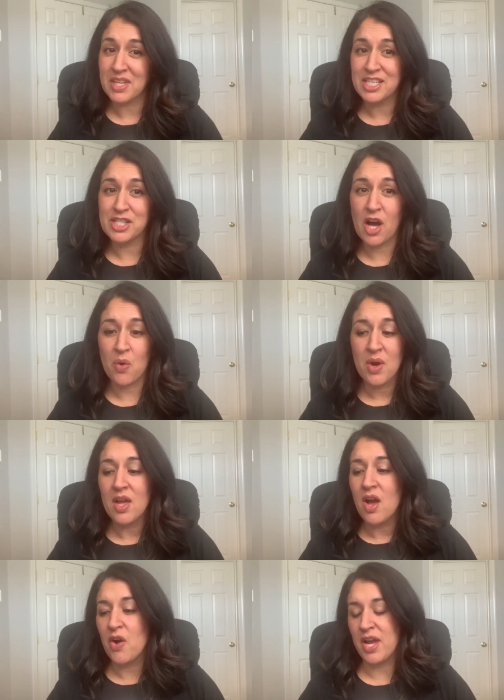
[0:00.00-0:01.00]
So,
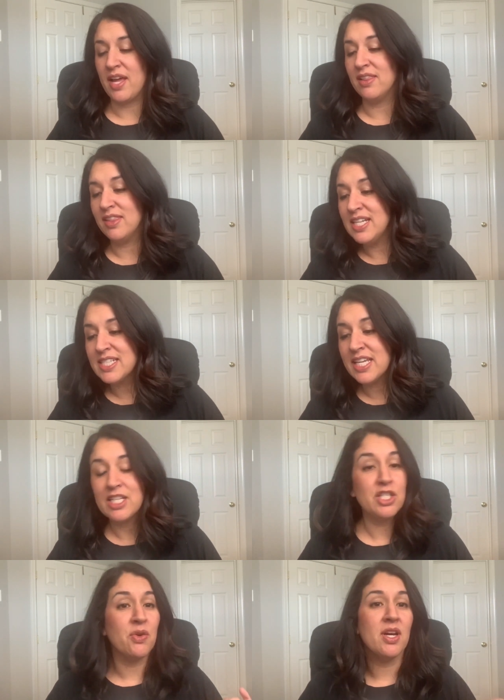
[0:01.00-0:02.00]
okay, let's get
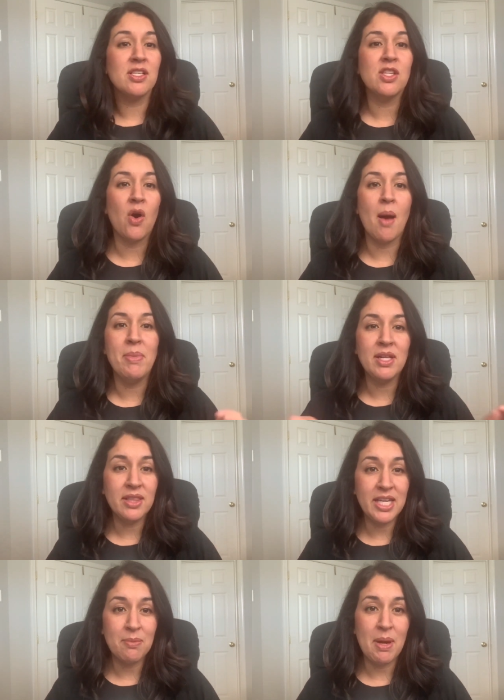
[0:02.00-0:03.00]
into it. So I'm going to
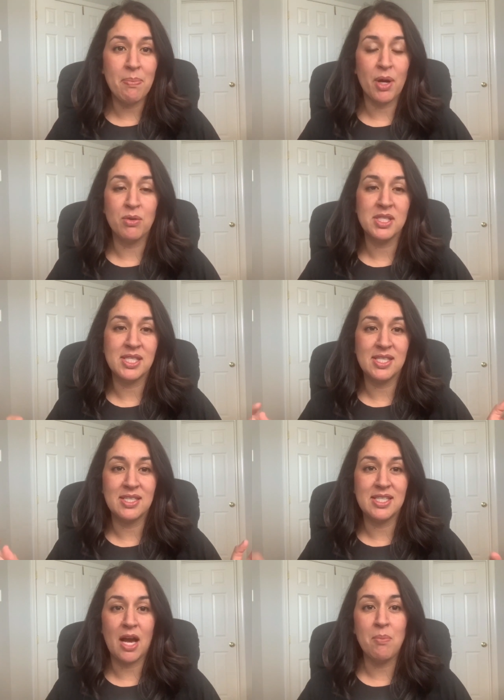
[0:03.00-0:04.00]
link my
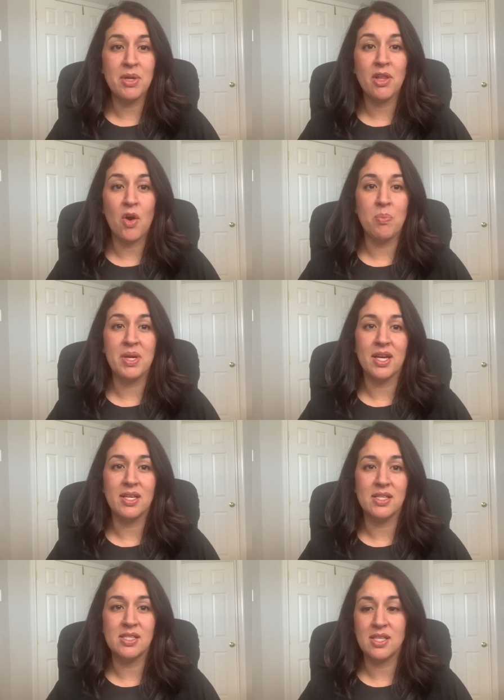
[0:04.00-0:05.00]
post down below
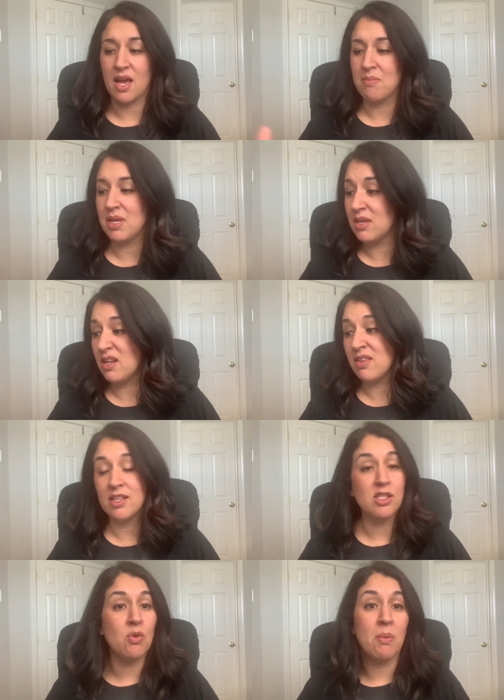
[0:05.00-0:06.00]
because, I mean,
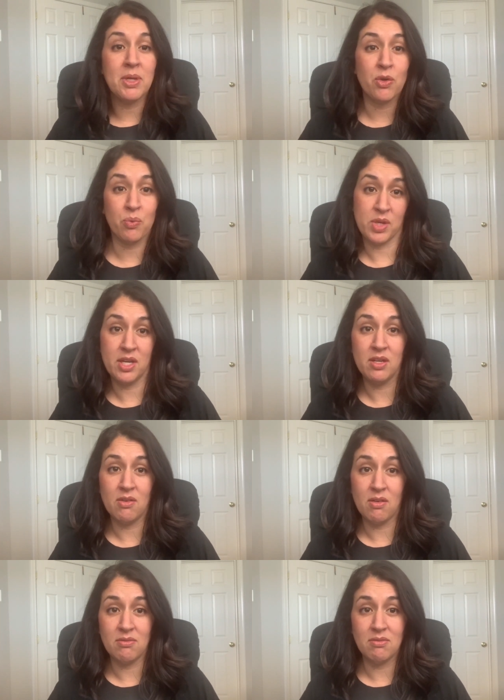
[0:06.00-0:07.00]
unless you want me to read
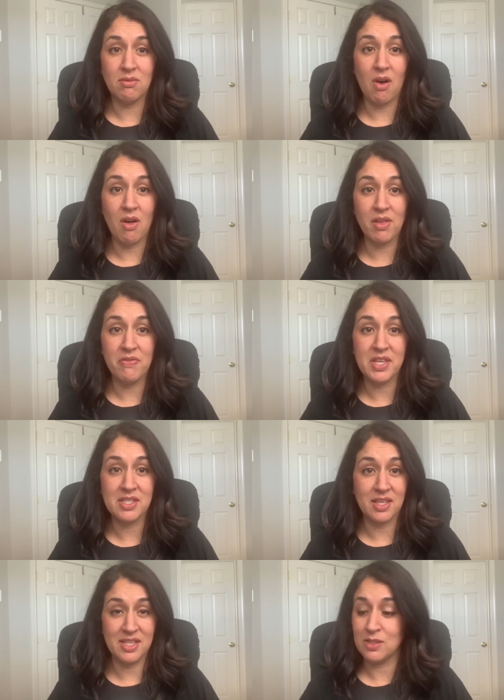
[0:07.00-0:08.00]
all of
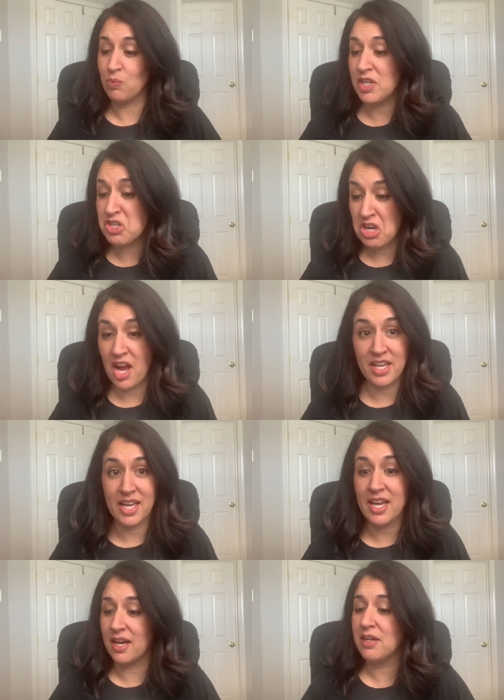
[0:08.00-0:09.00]
these lists, which I
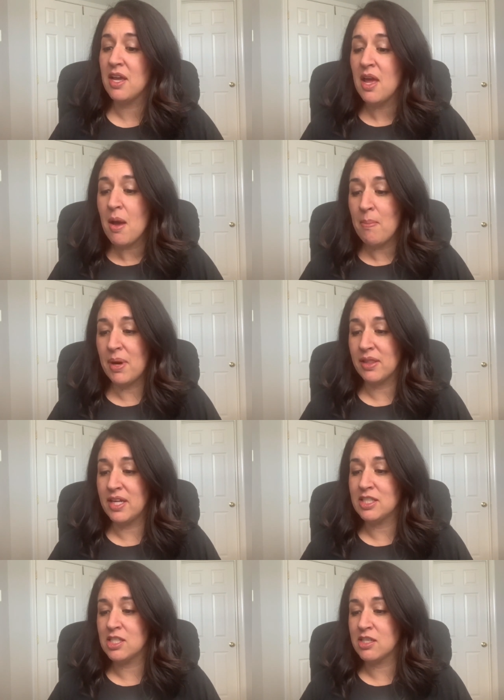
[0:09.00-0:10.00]
can, but
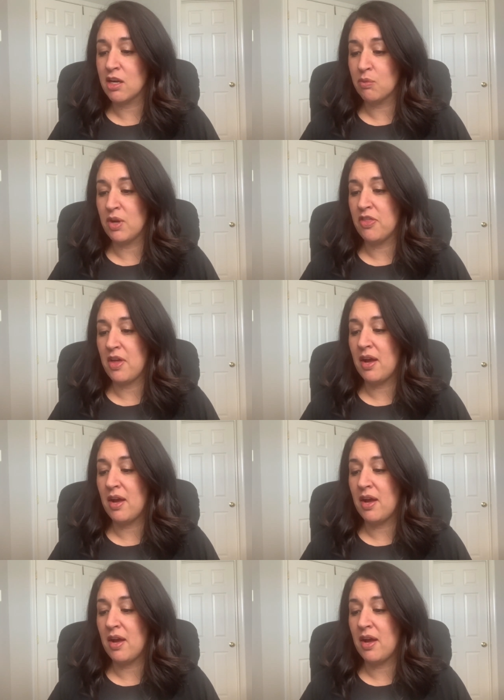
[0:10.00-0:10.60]
let's start with...